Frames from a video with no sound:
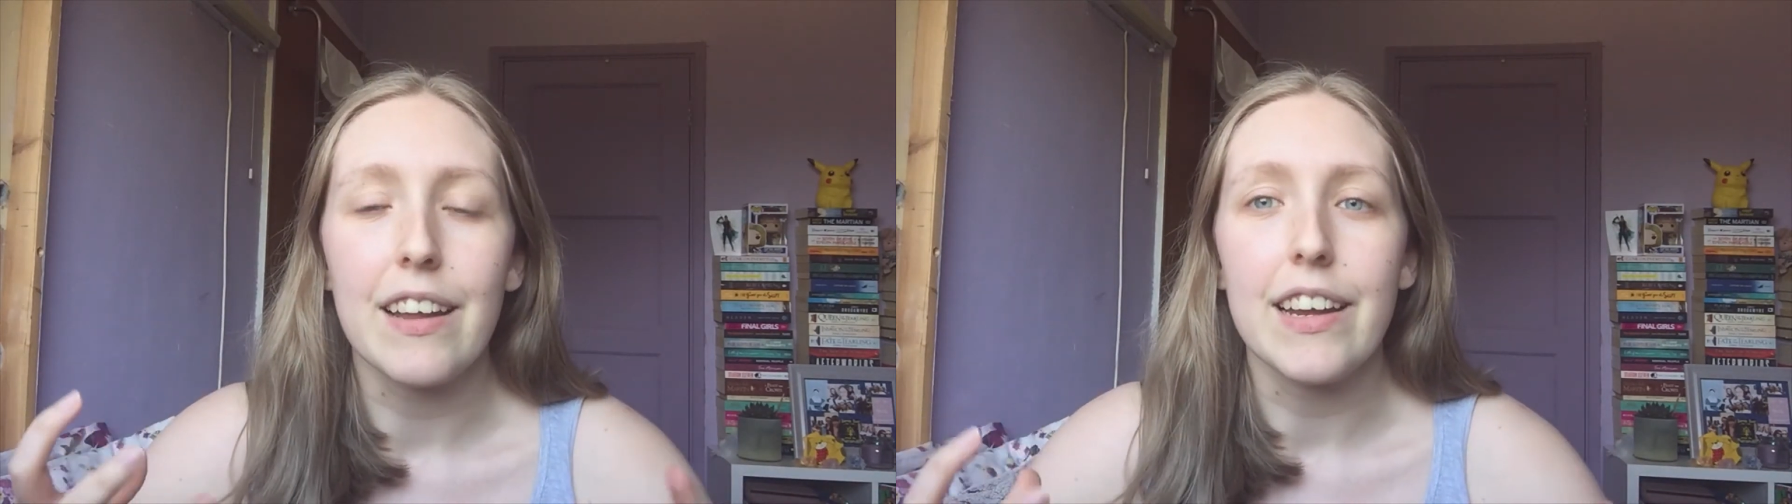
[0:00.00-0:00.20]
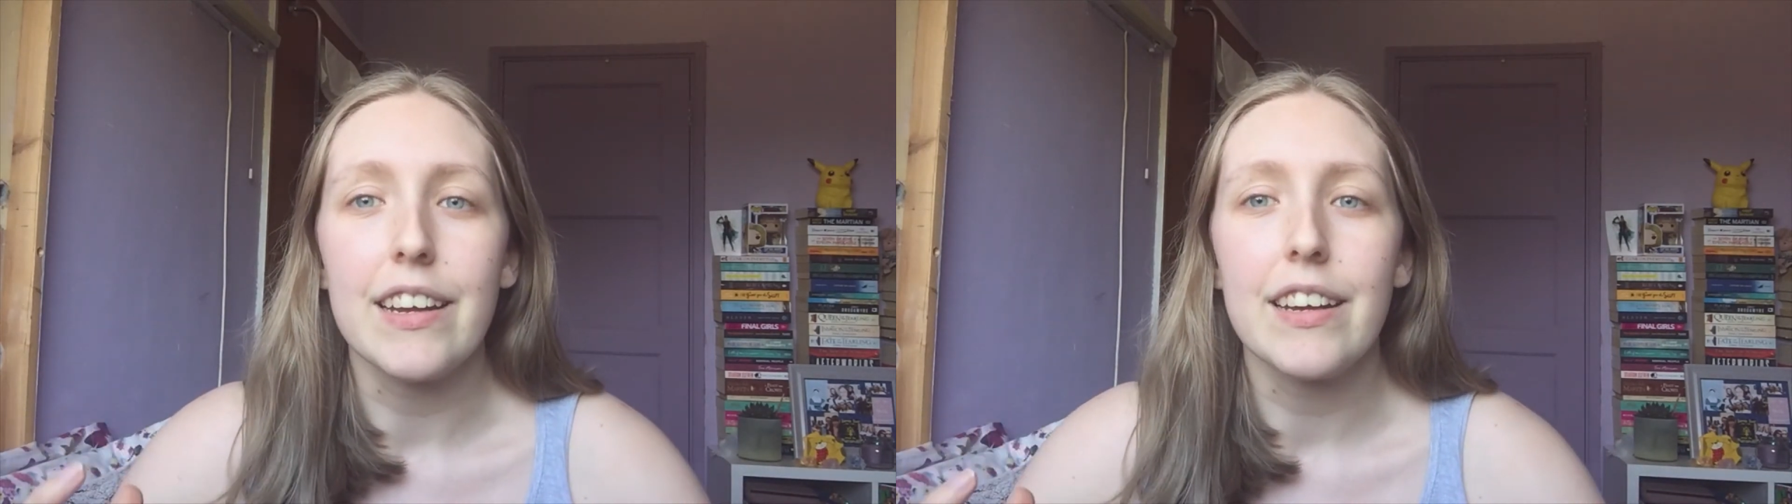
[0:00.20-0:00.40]

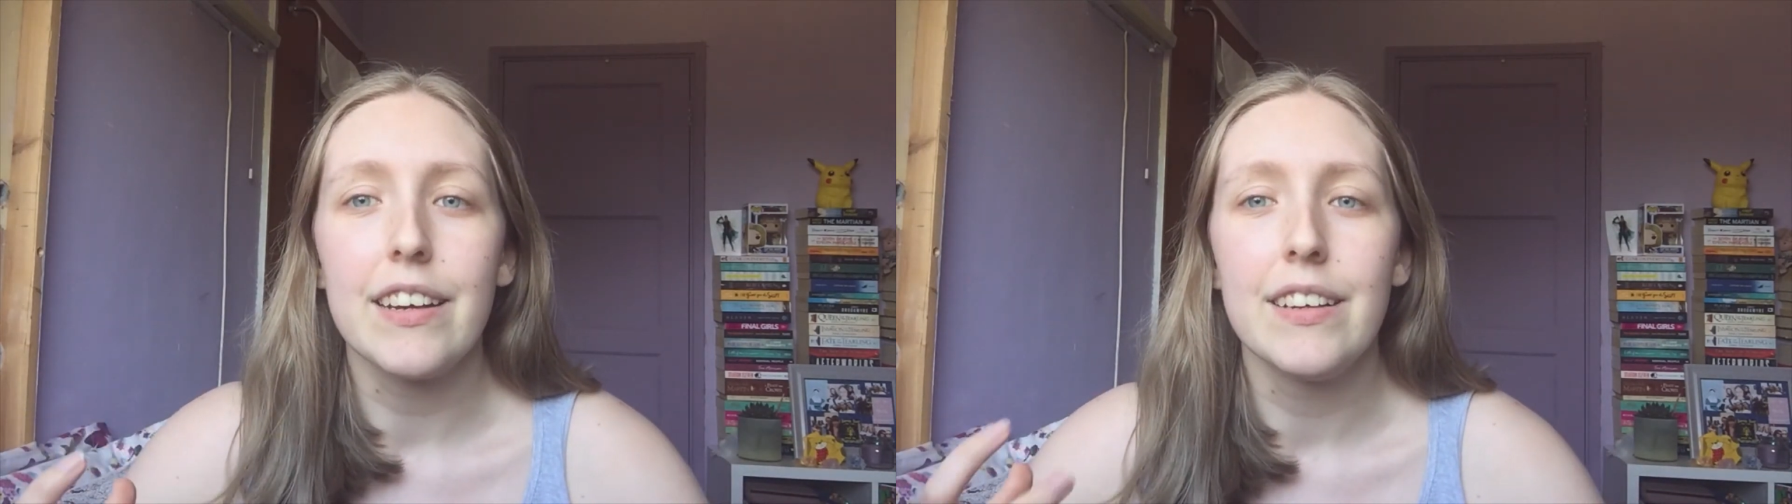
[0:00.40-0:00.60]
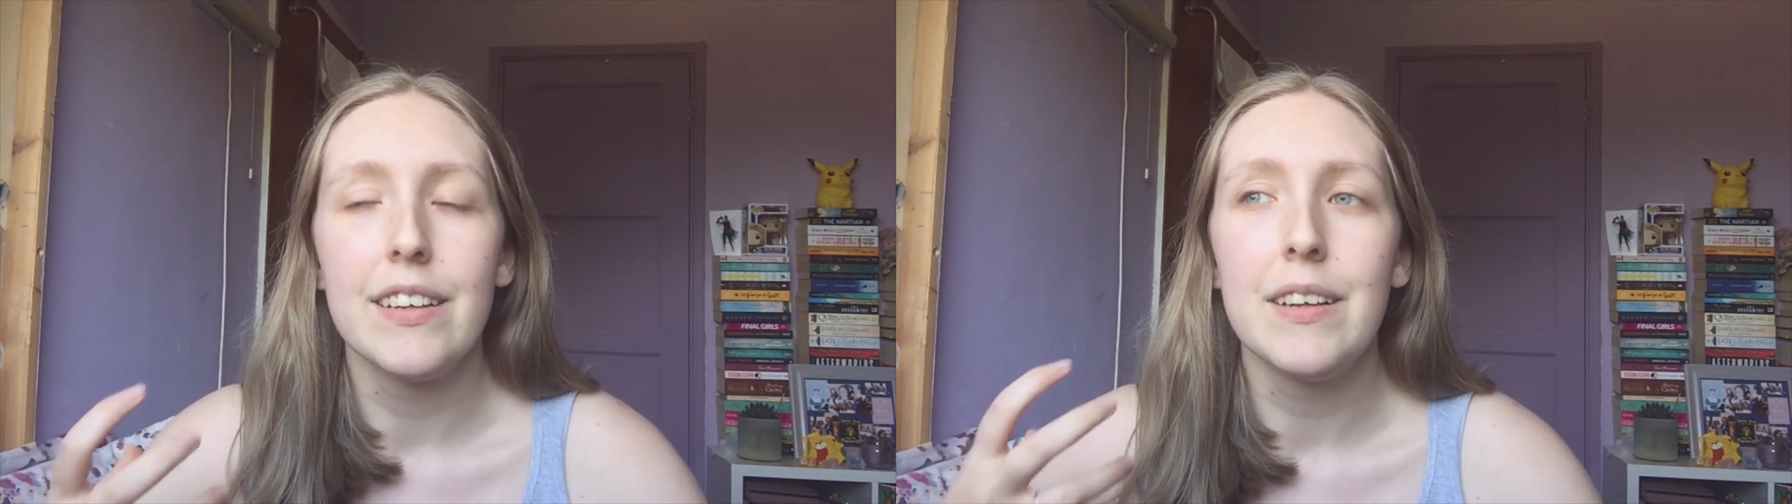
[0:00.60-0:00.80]

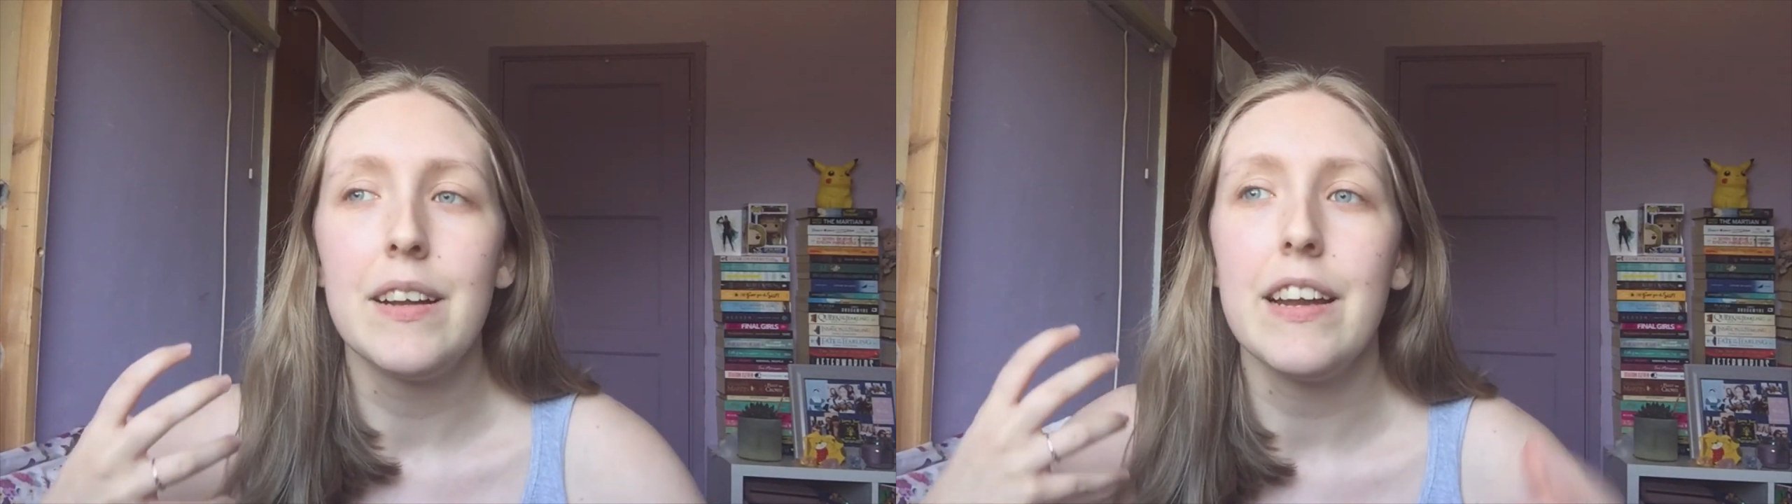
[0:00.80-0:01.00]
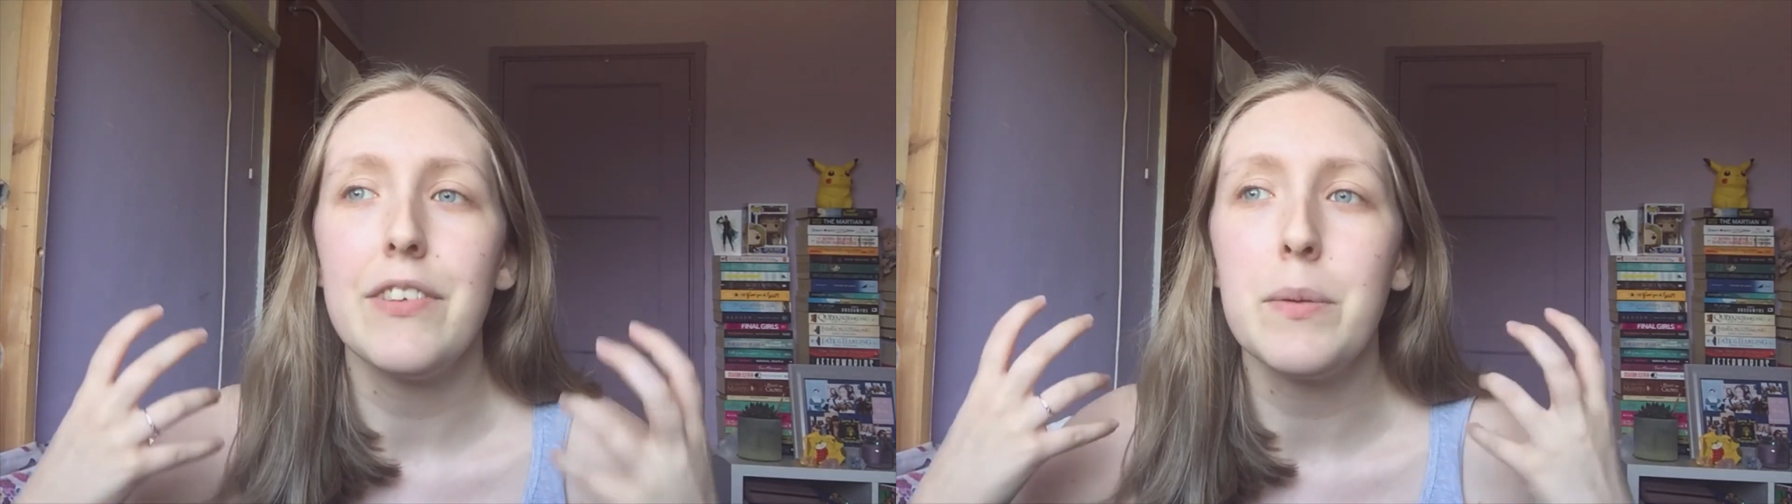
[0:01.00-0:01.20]

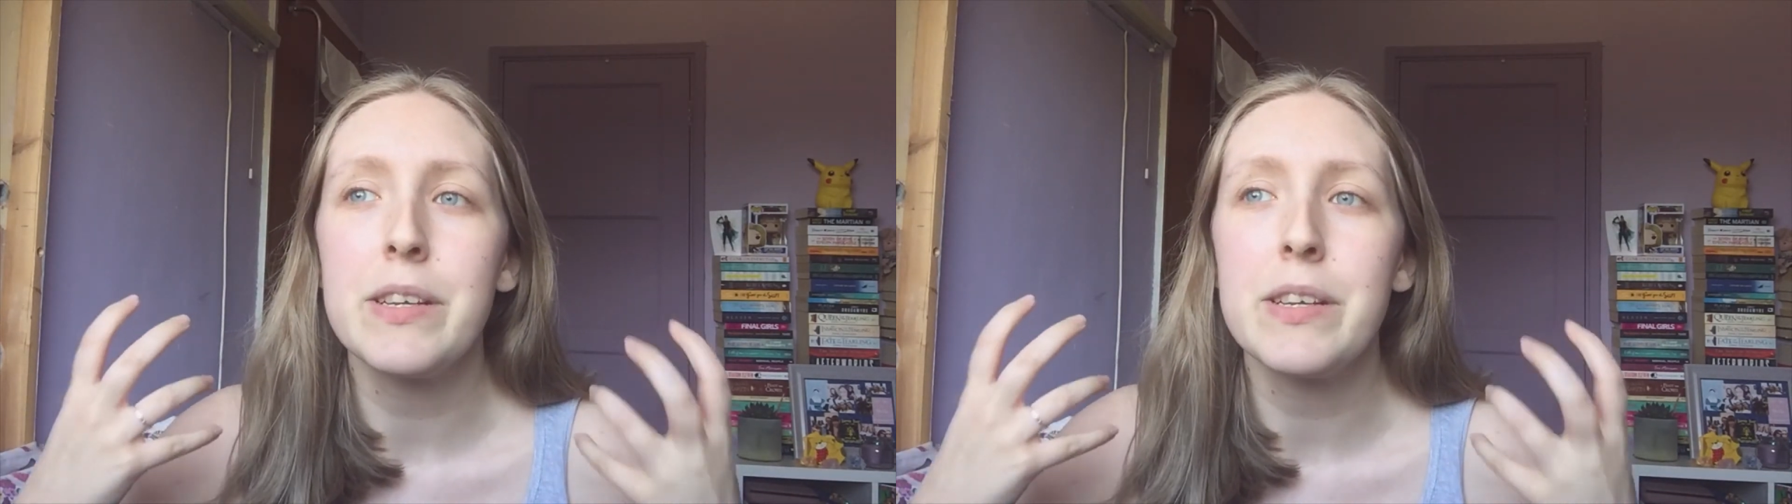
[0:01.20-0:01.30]
if it had